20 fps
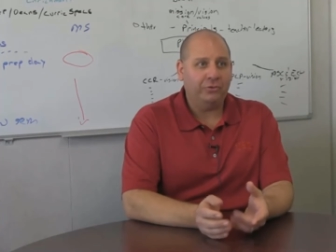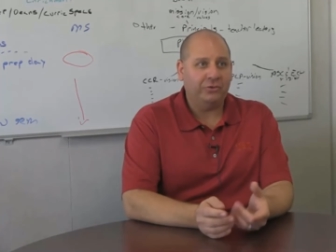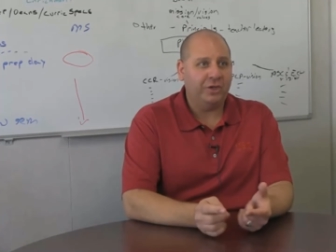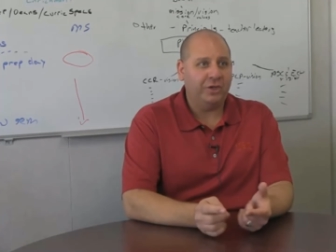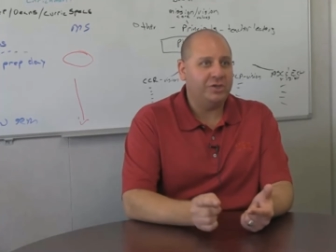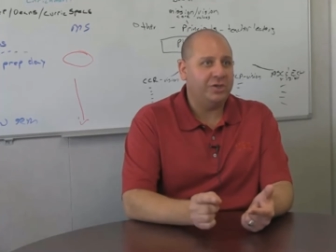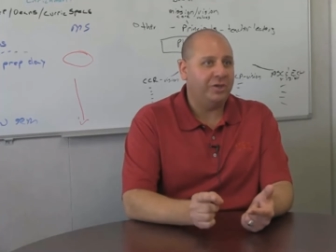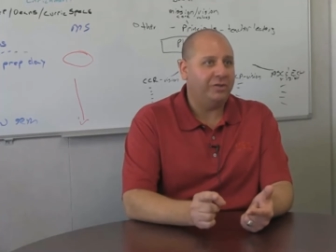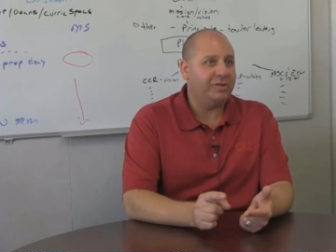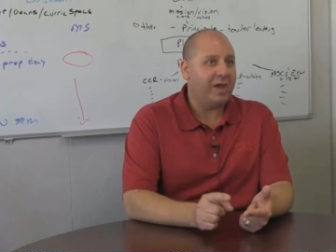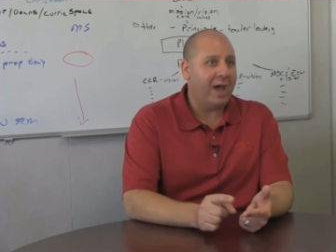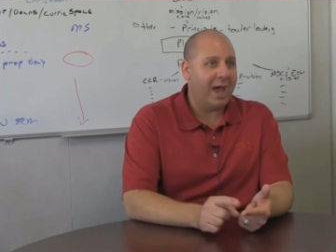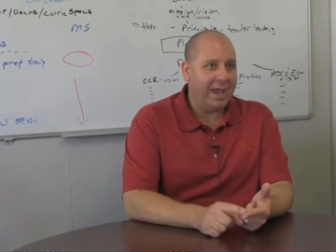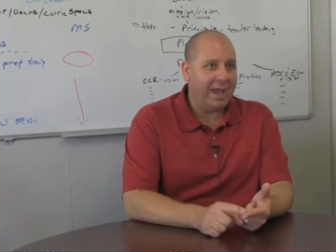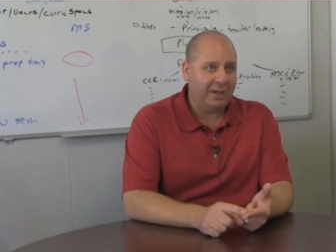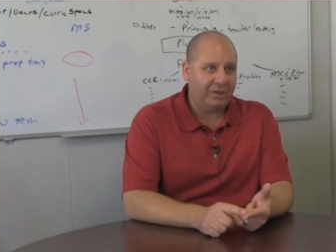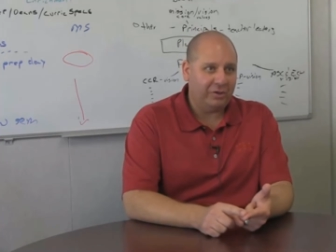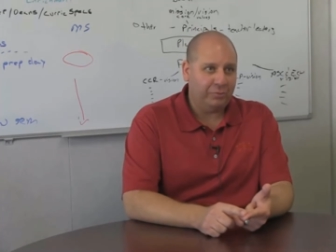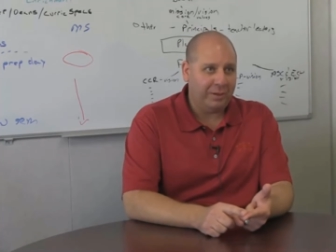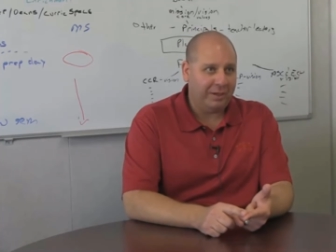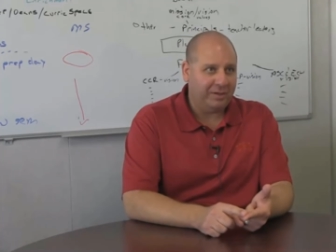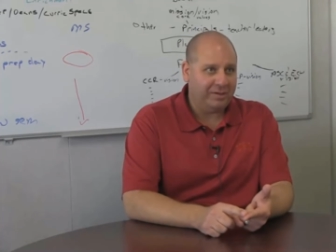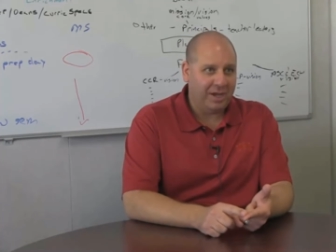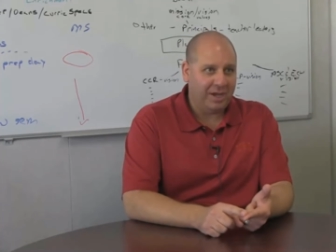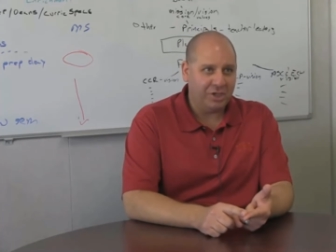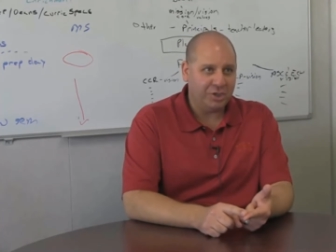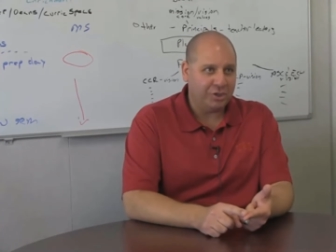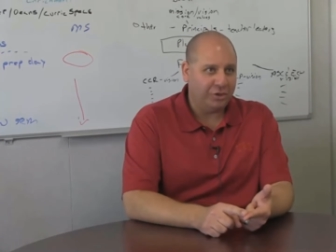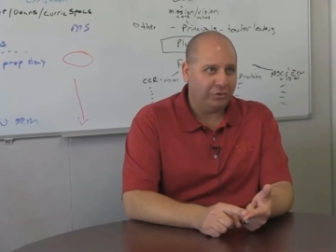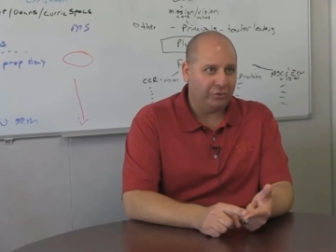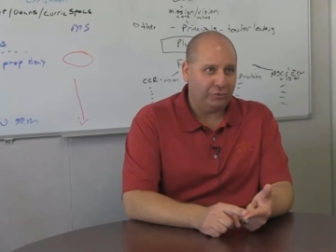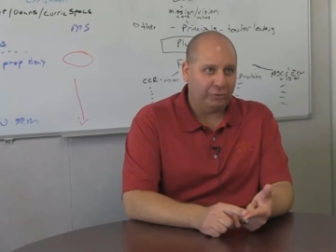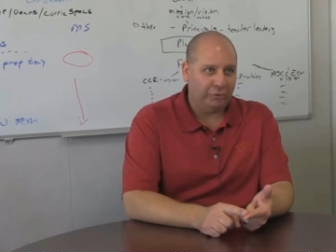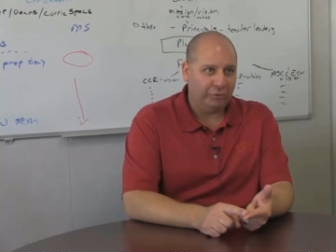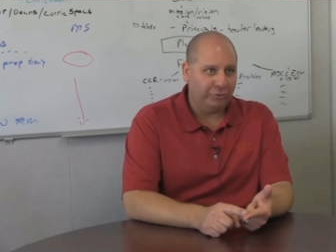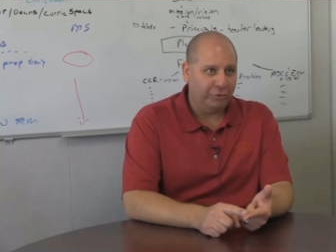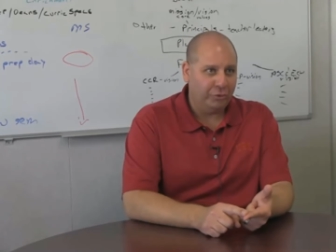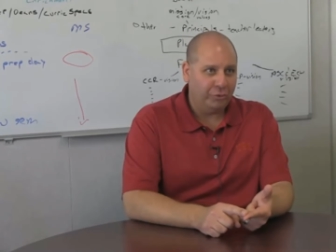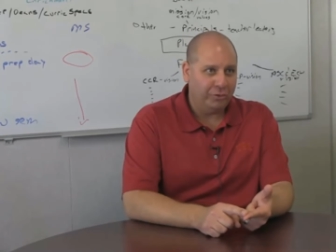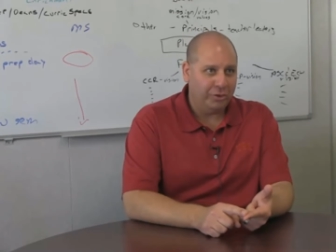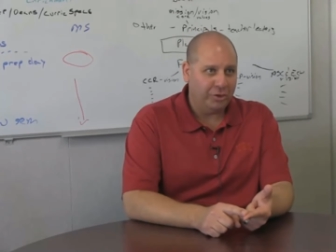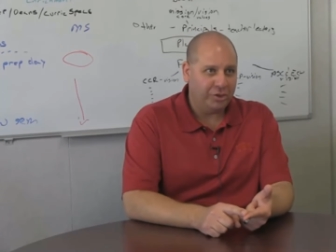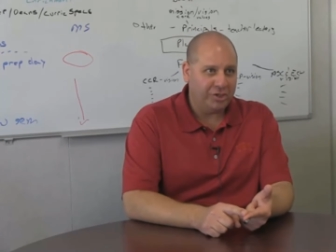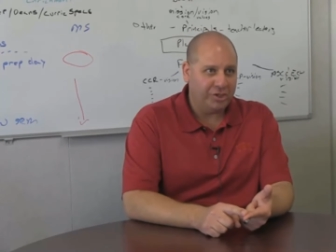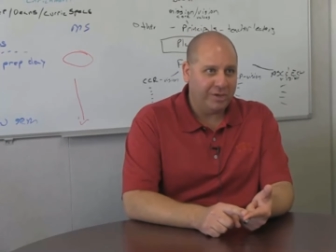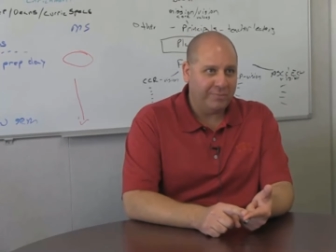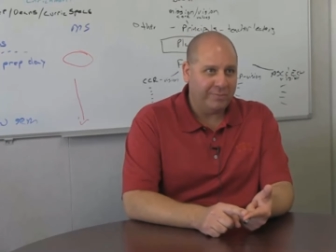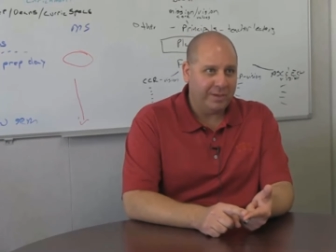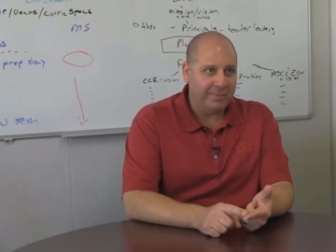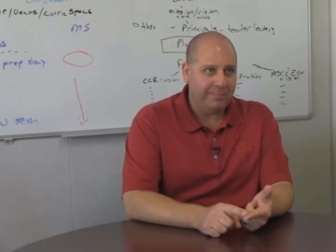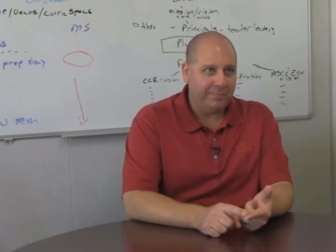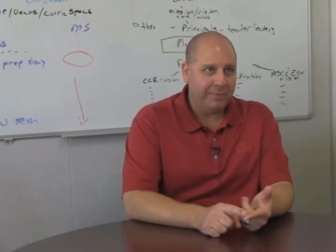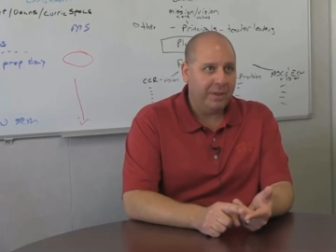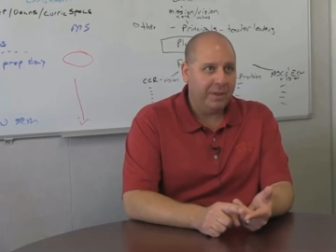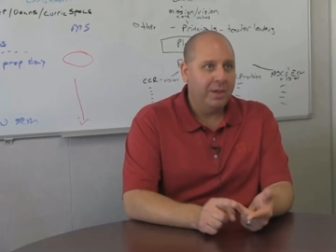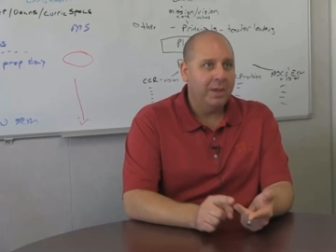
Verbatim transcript: such as high expectations for student achievement,